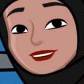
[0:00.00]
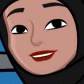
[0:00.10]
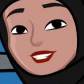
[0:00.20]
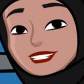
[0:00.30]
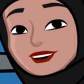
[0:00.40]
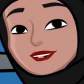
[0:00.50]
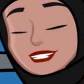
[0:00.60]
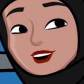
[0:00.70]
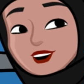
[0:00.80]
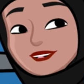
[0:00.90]
words help
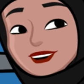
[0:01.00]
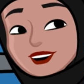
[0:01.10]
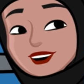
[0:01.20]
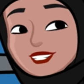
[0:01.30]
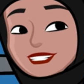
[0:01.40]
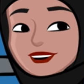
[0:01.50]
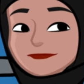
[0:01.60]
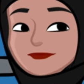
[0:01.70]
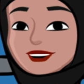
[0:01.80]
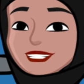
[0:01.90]
show the
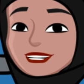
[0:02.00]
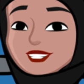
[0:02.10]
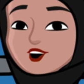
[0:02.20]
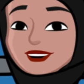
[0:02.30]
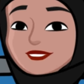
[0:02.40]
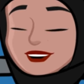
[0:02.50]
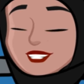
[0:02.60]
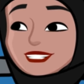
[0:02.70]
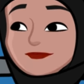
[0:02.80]
relationship between one event